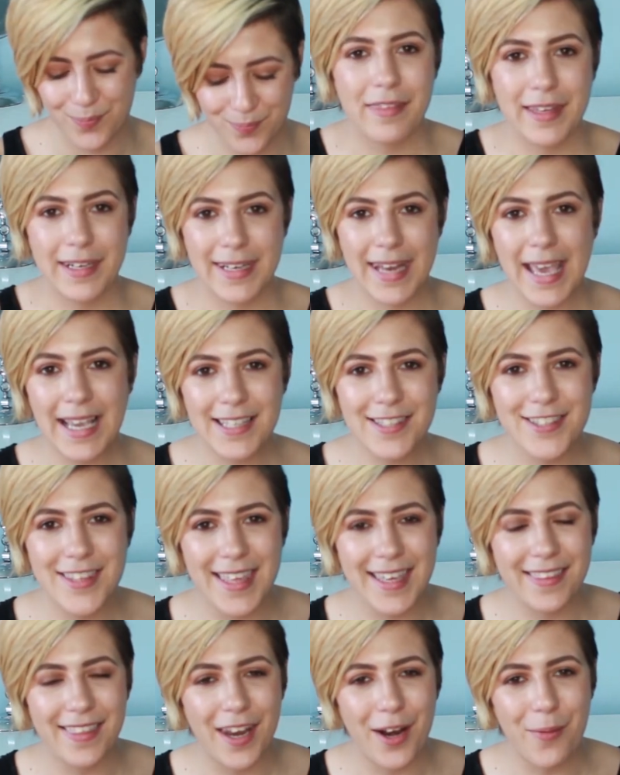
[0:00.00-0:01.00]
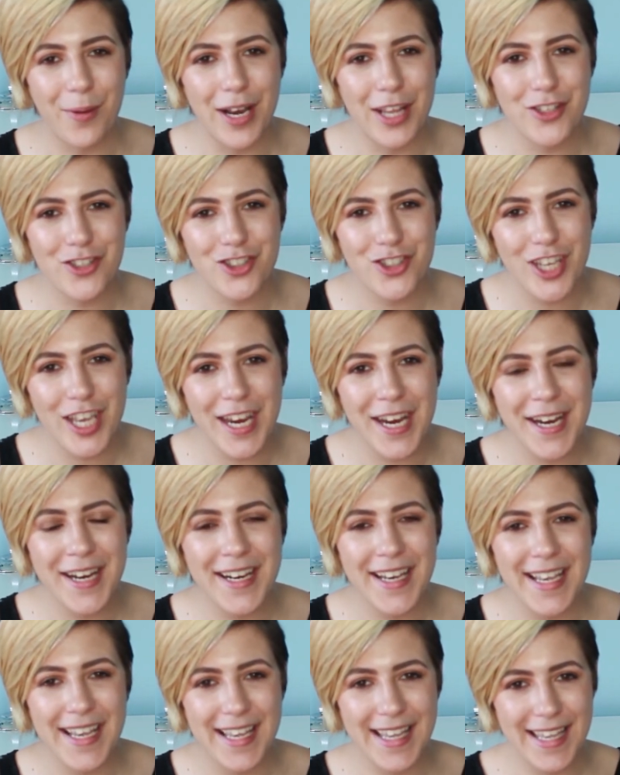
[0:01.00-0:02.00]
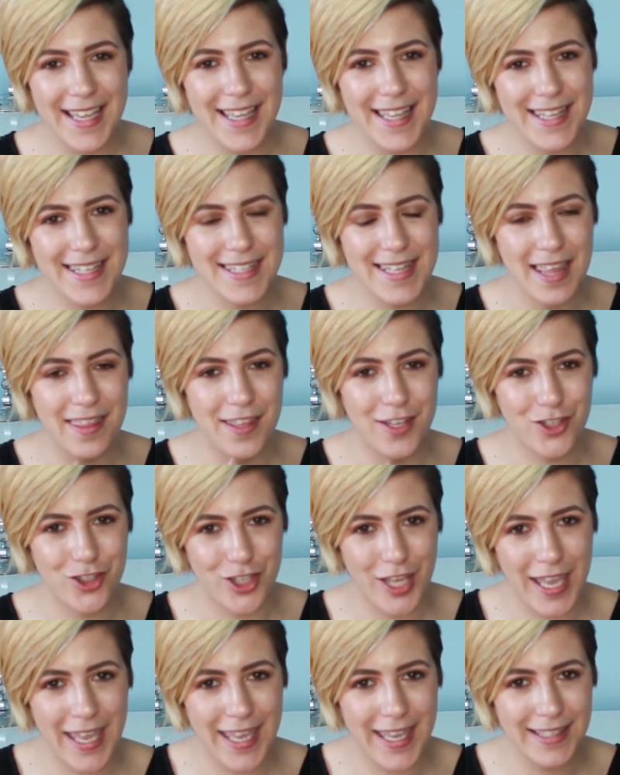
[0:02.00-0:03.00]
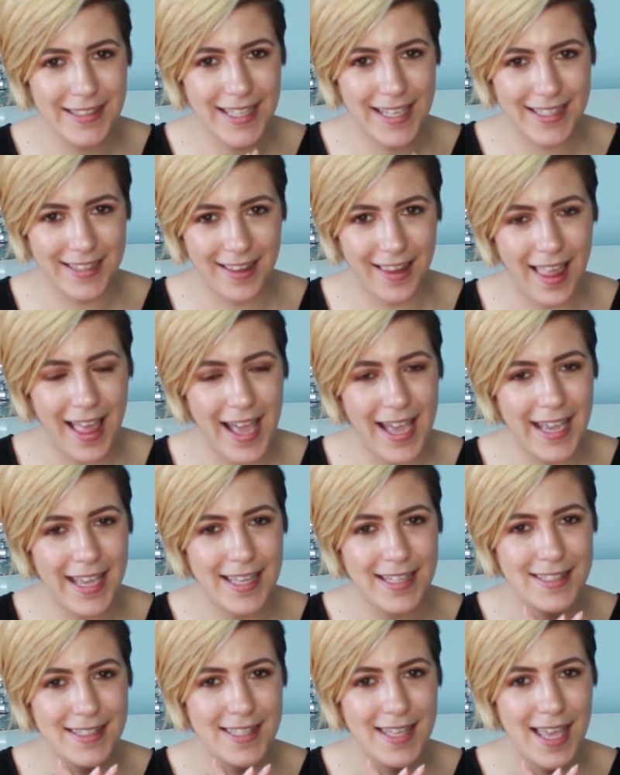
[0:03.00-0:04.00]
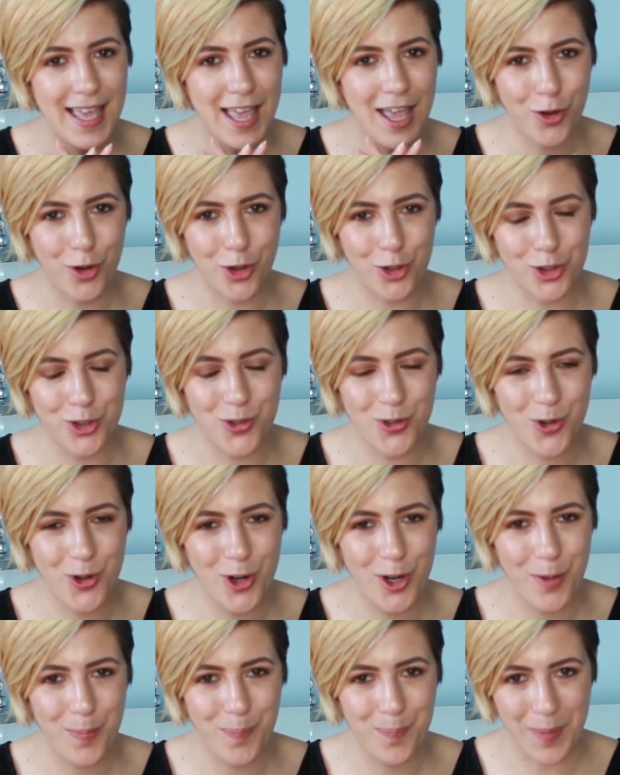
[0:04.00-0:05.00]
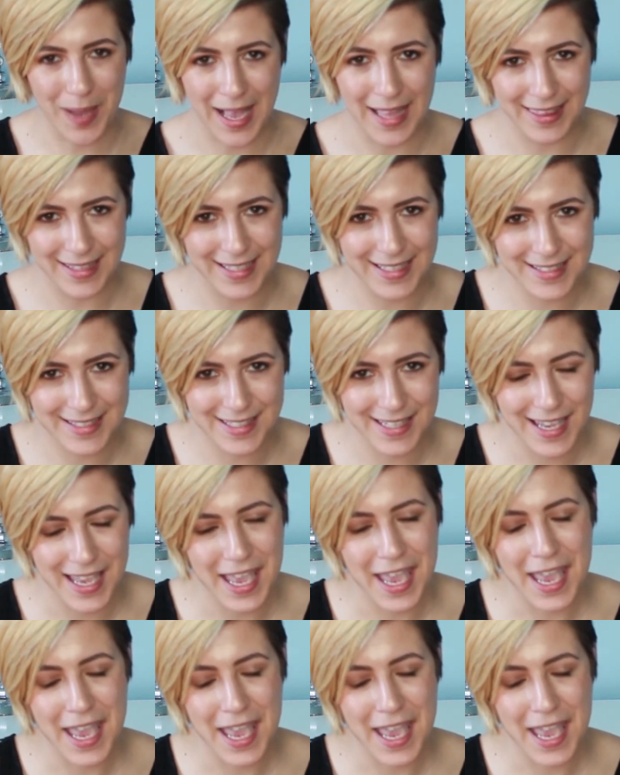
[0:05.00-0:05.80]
The next thing that I want to share is the Shade and Light Contour Palette.